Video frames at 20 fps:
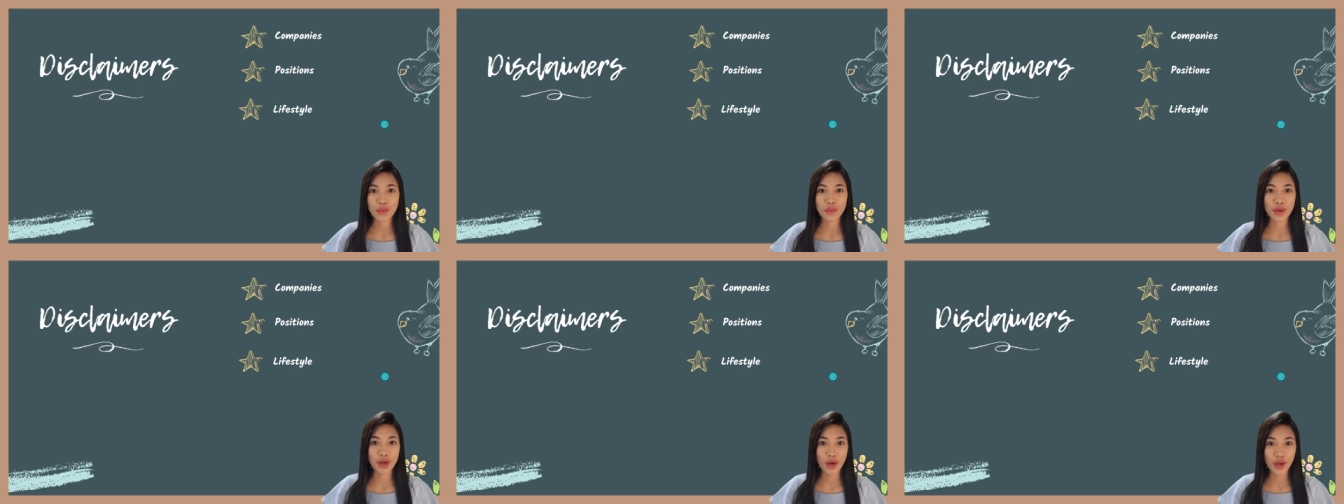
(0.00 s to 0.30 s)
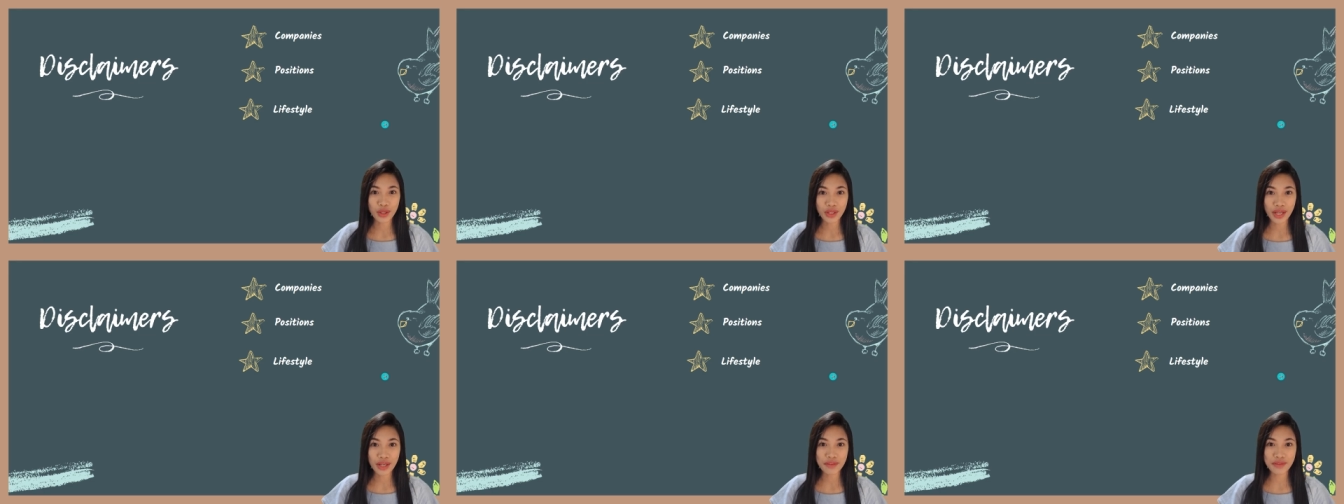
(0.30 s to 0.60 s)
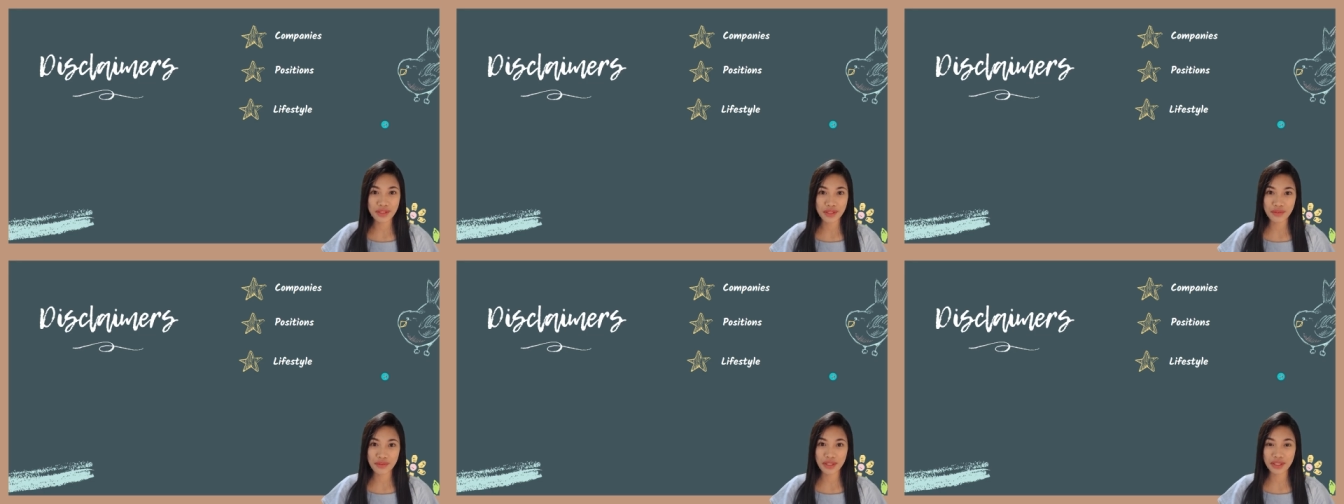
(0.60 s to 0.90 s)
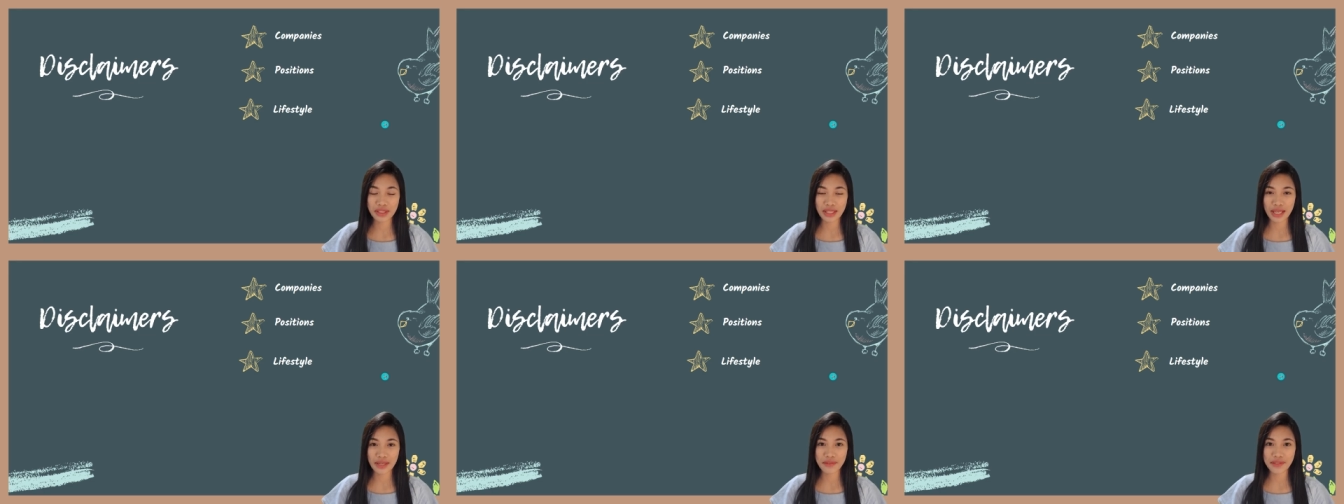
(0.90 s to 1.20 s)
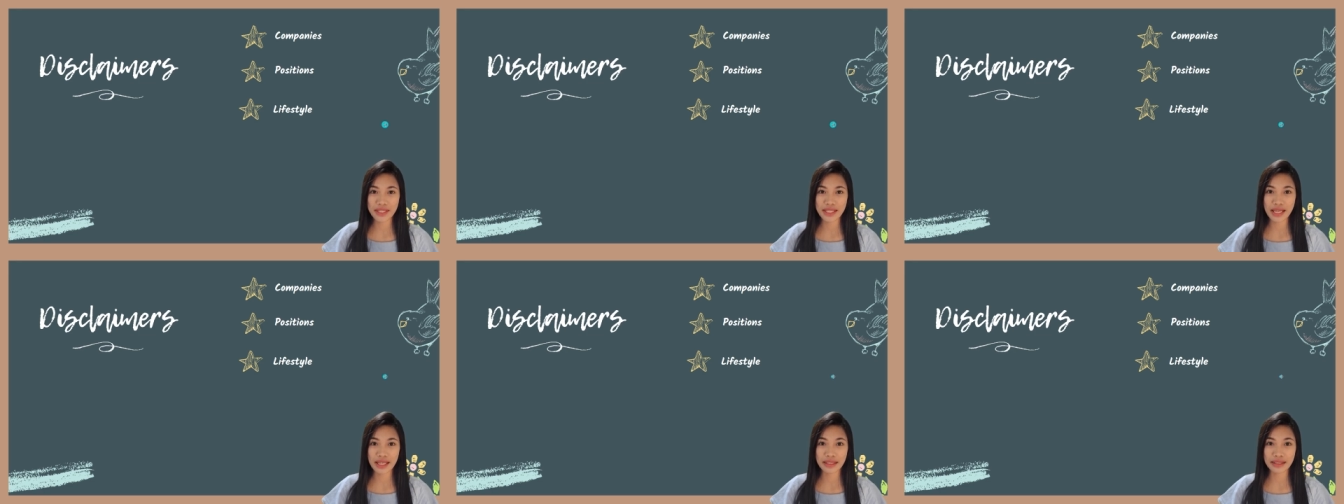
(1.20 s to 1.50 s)
We all have different
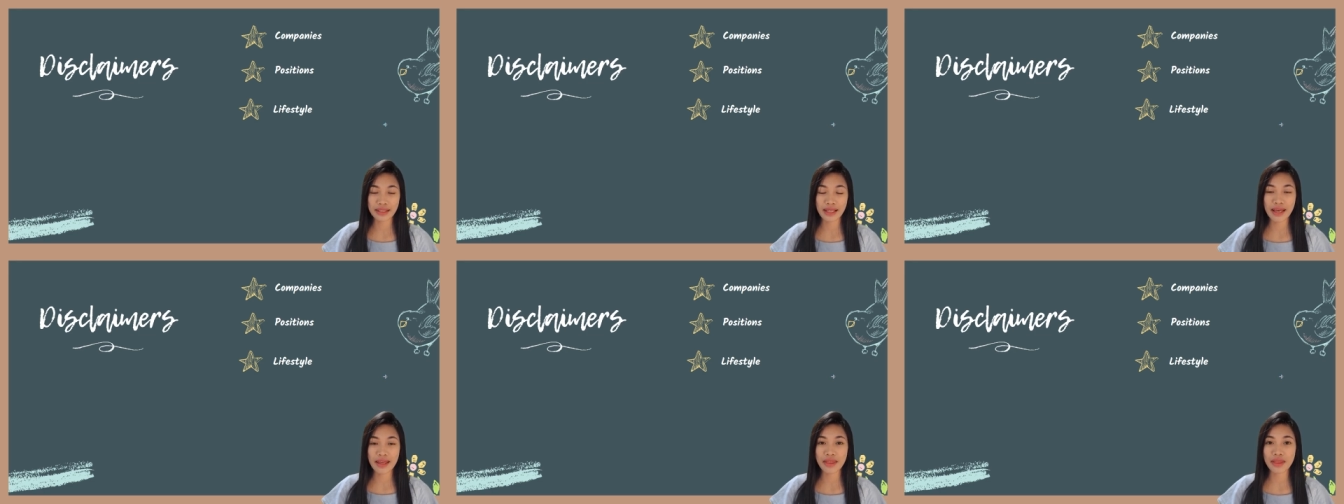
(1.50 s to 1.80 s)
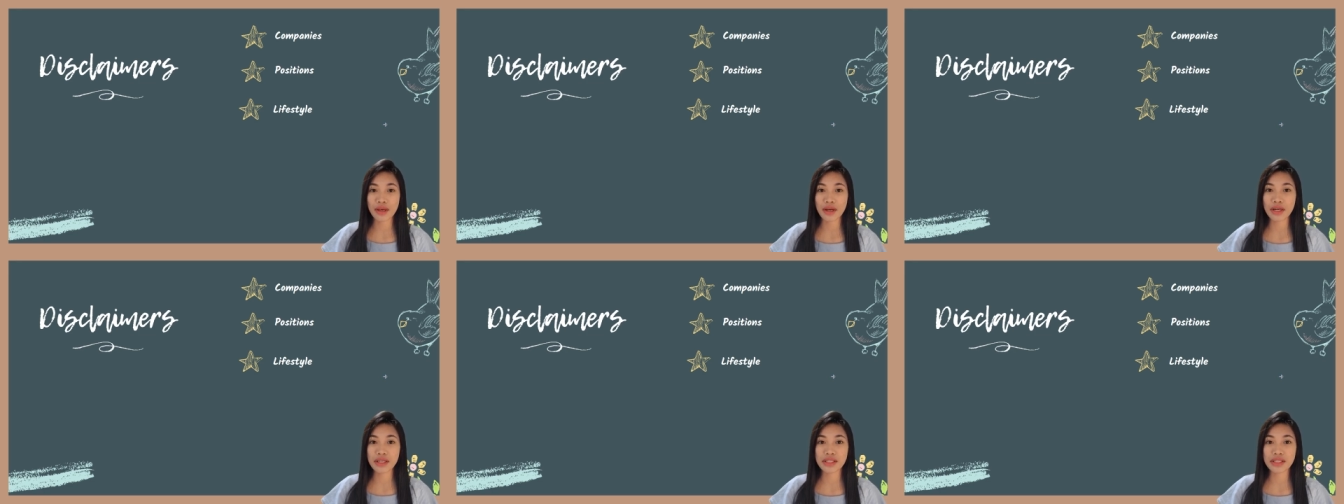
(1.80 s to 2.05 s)
lifestyle and there